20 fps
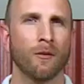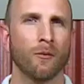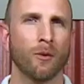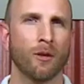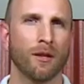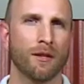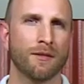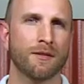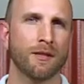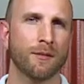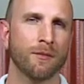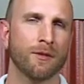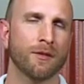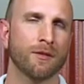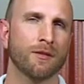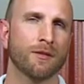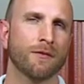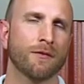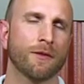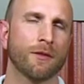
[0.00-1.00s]
Well, and some of
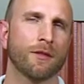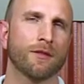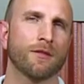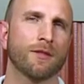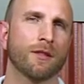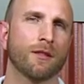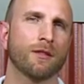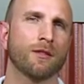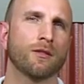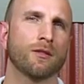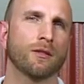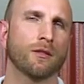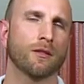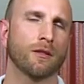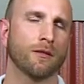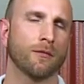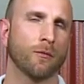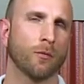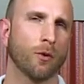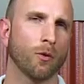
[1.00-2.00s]
those photos that you took
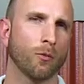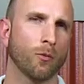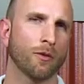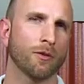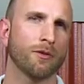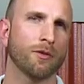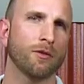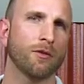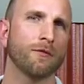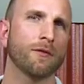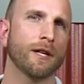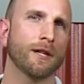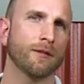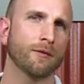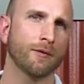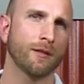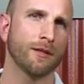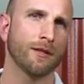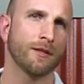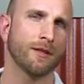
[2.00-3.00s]
of World War II
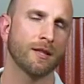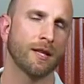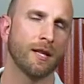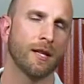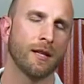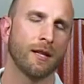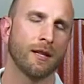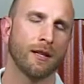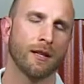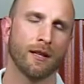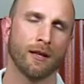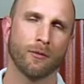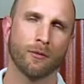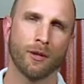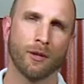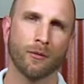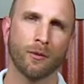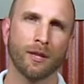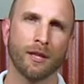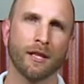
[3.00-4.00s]
veterans I,
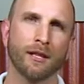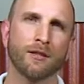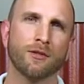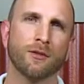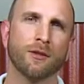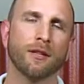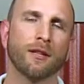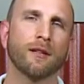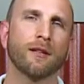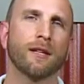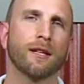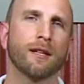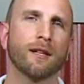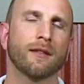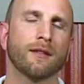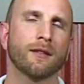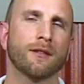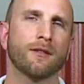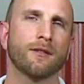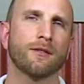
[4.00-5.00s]
I, really enjoyed looking
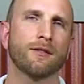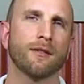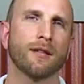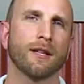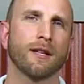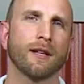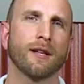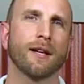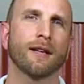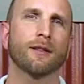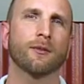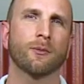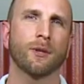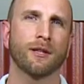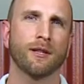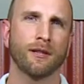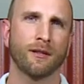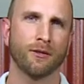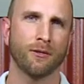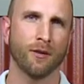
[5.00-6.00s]
at those, and I like the way
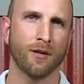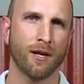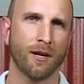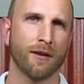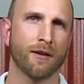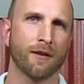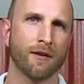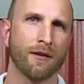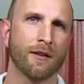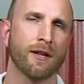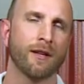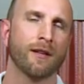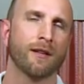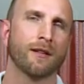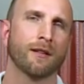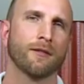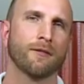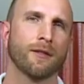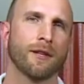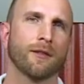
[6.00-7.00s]
that you honored
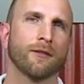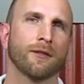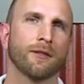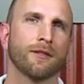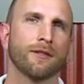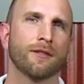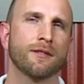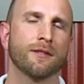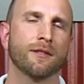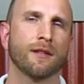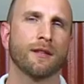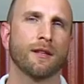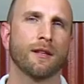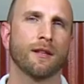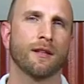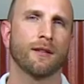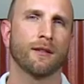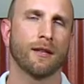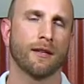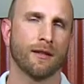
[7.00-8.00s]
the veterans
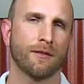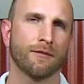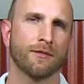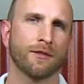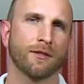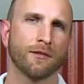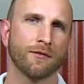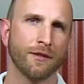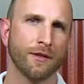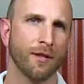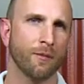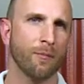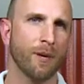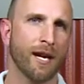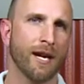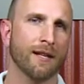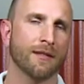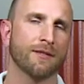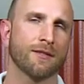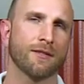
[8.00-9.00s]
uh, that have served in the
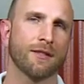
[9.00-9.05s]
past.